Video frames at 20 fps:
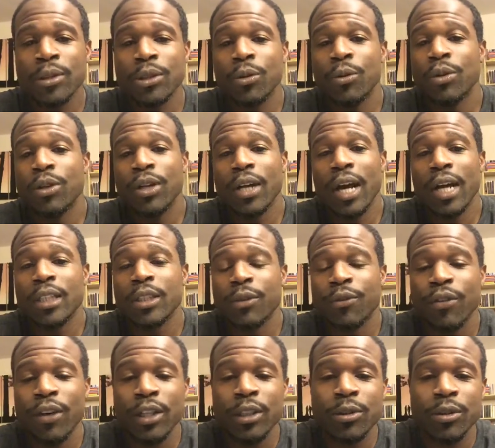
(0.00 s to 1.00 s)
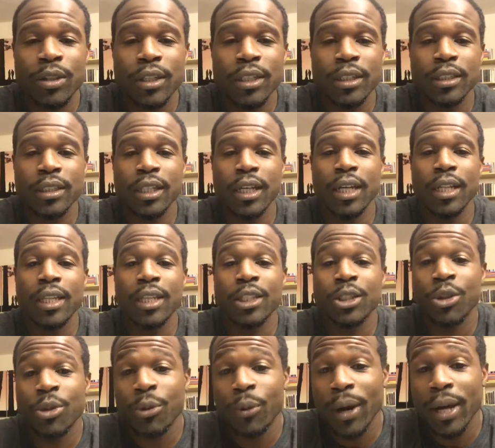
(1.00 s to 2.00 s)
So when you guys are faced with
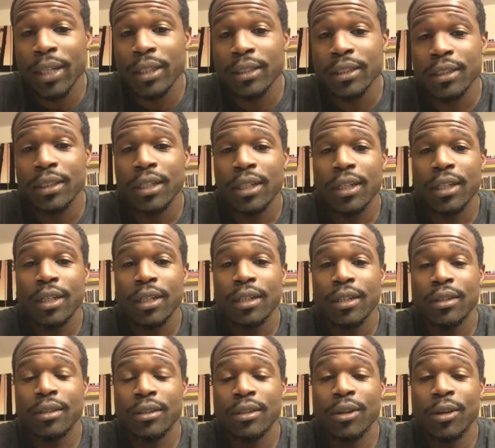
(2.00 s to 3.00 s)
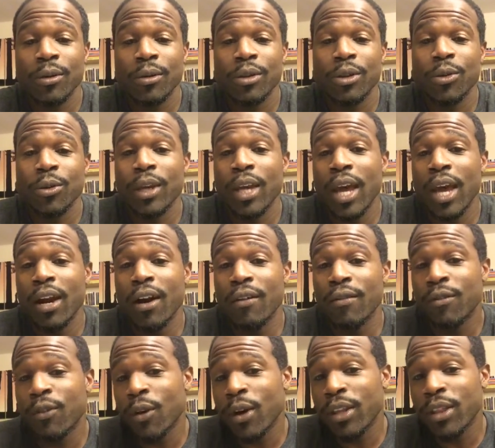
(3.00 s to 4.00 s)
these threats, and you can't
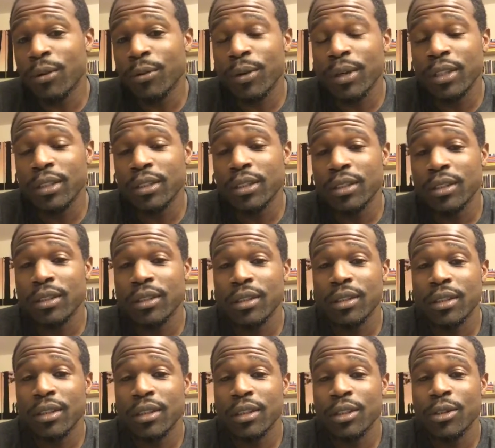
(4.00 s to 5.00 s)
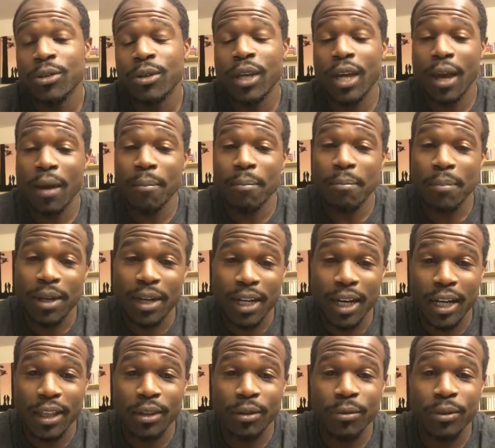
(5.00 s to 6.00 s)
avoid the risk, you can't
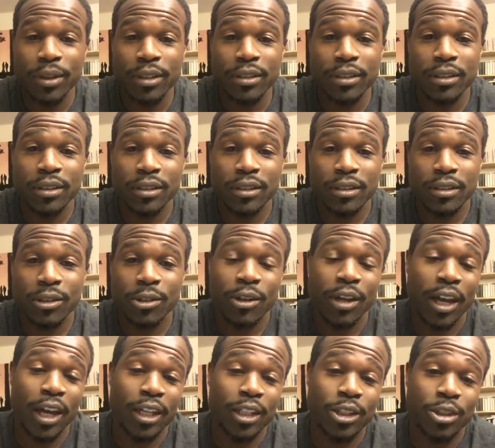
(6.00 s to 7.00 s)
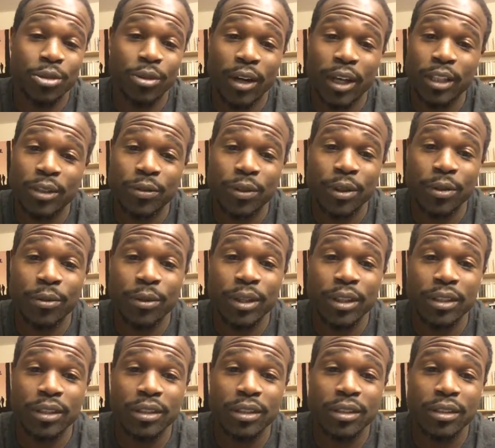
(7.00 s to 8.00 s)
mitigate the risk, you can't transfer the
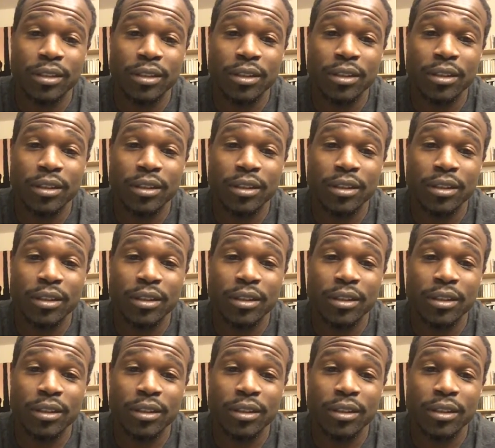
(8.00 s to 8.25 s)
risk,